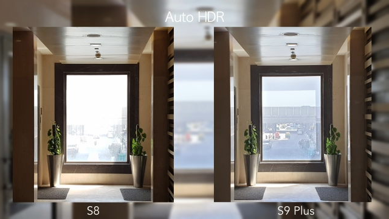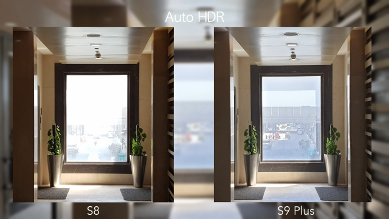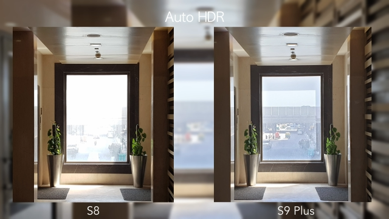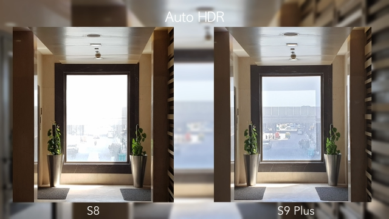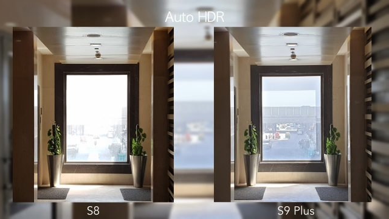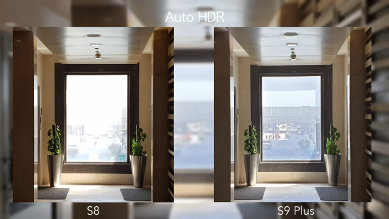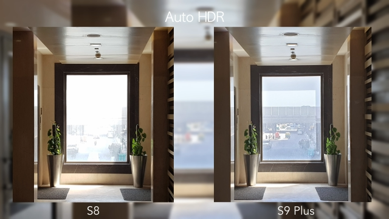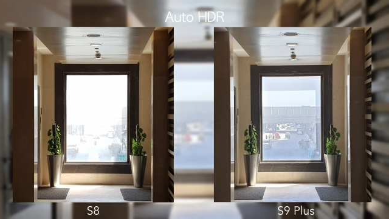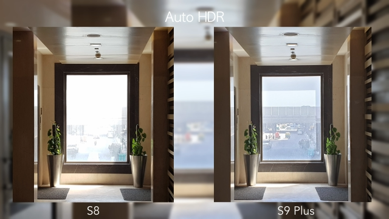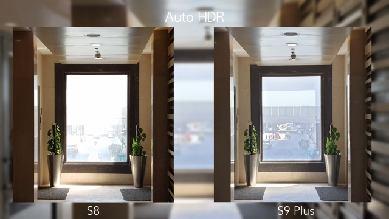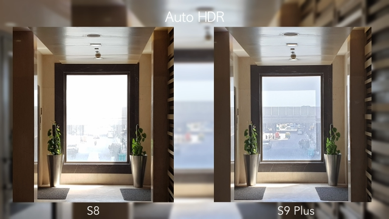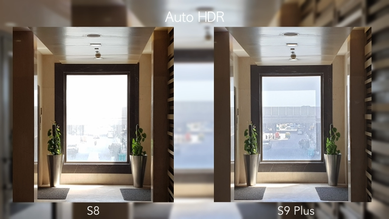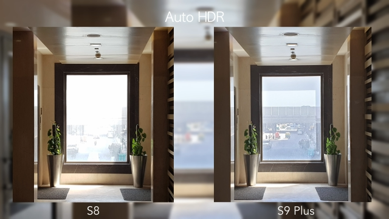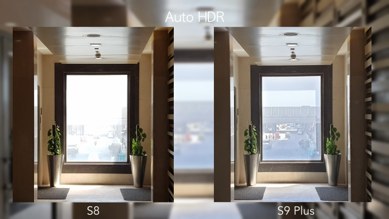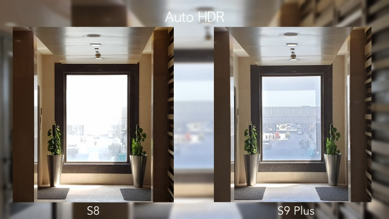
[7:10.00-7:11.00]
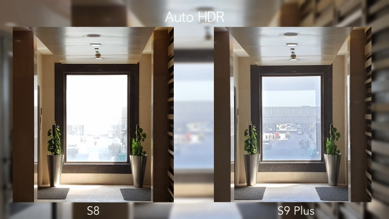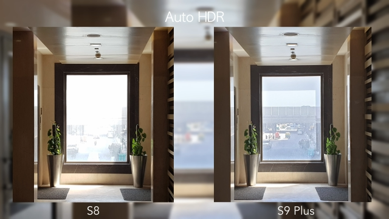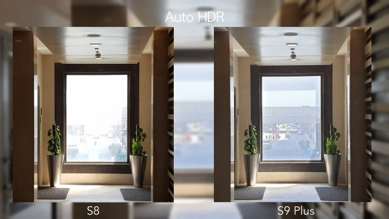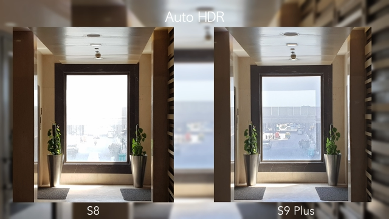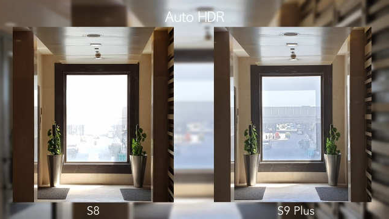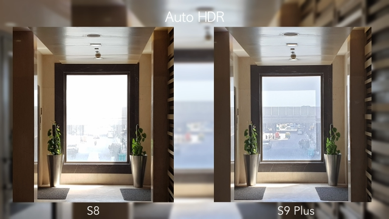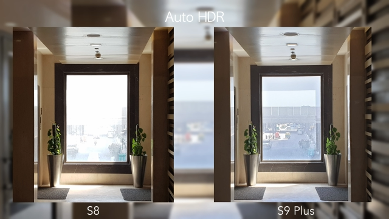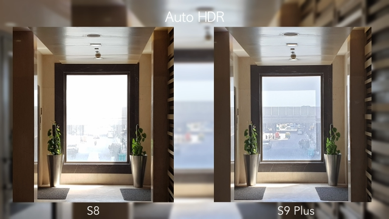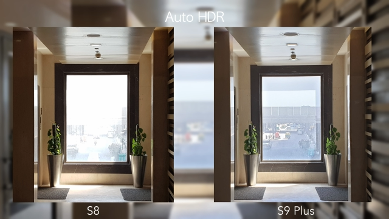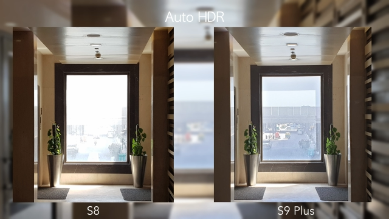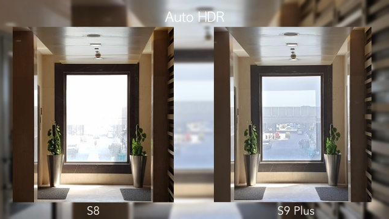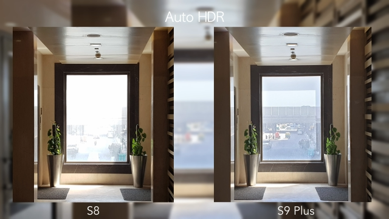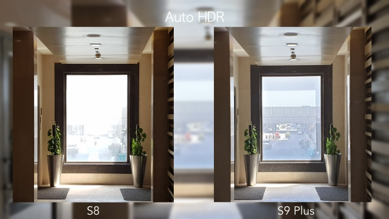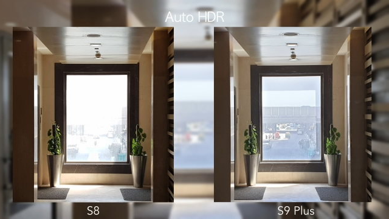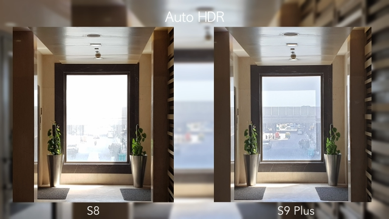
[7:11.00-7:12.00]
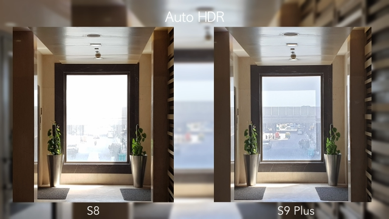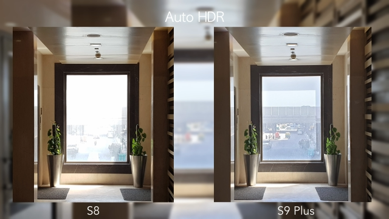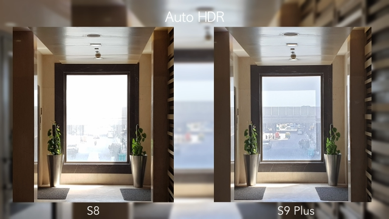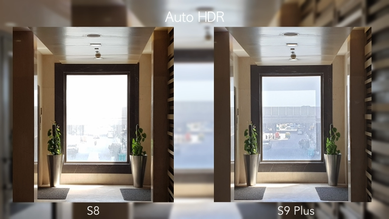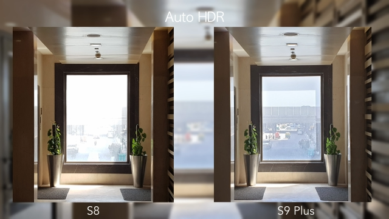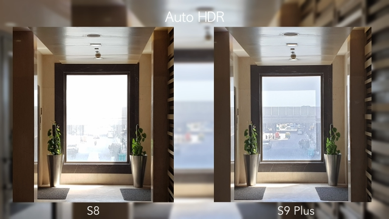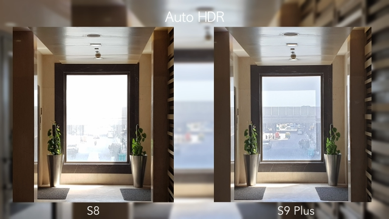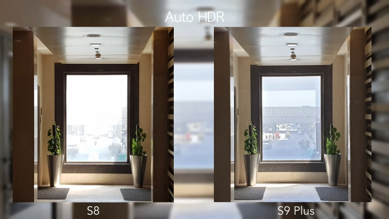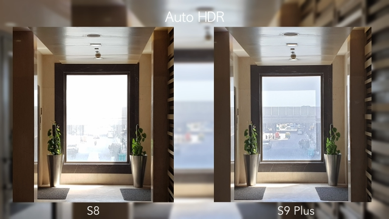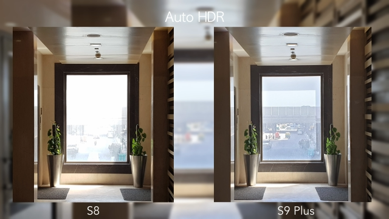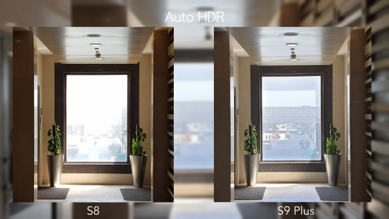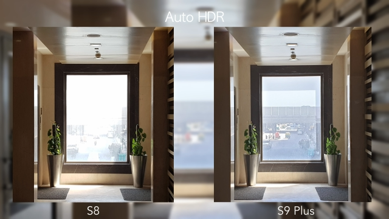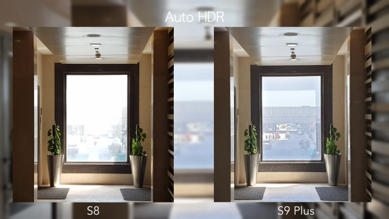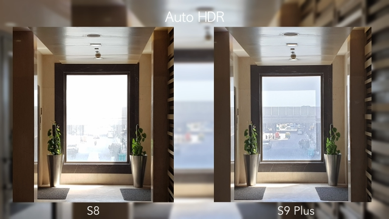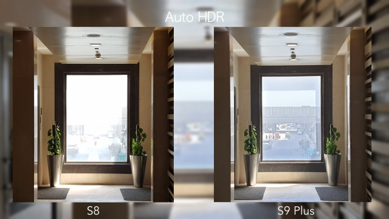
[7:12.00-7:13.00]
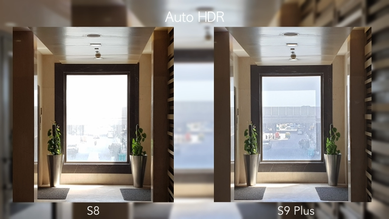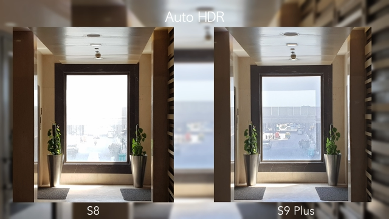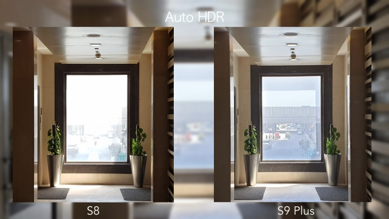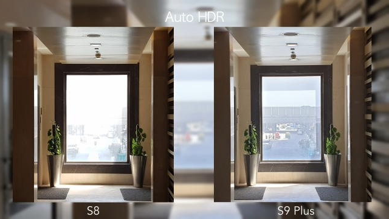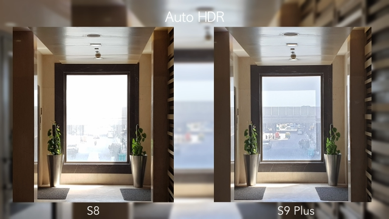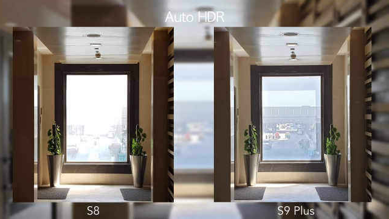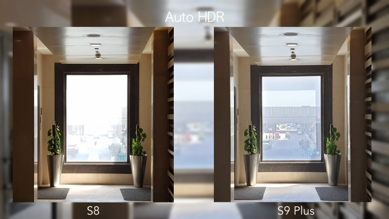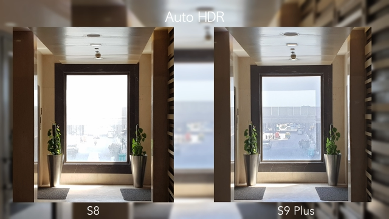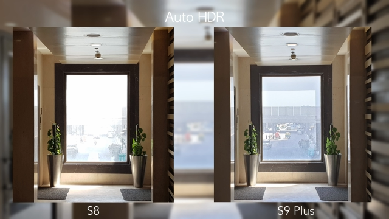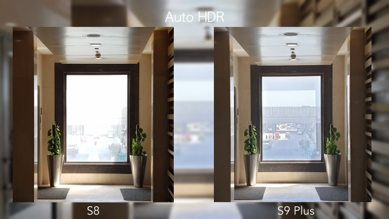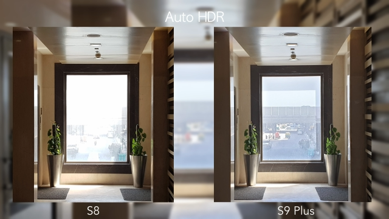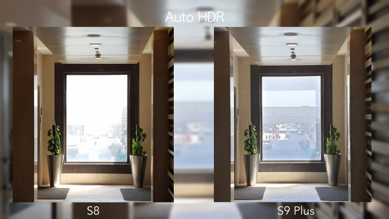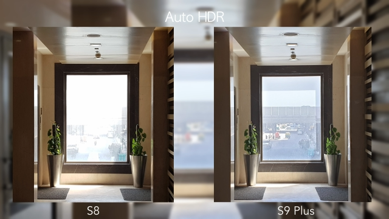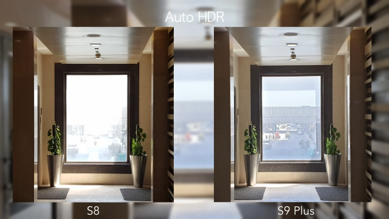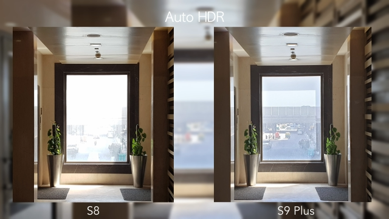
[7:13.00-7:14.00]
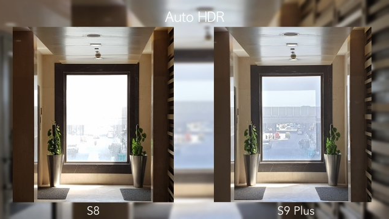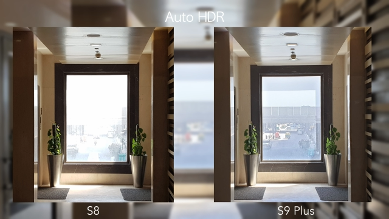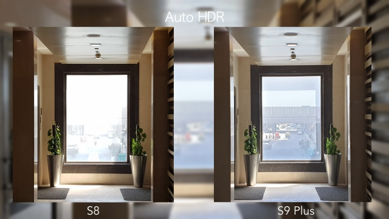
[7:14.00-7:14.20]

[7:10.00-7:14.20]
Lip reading: (no speaker visible)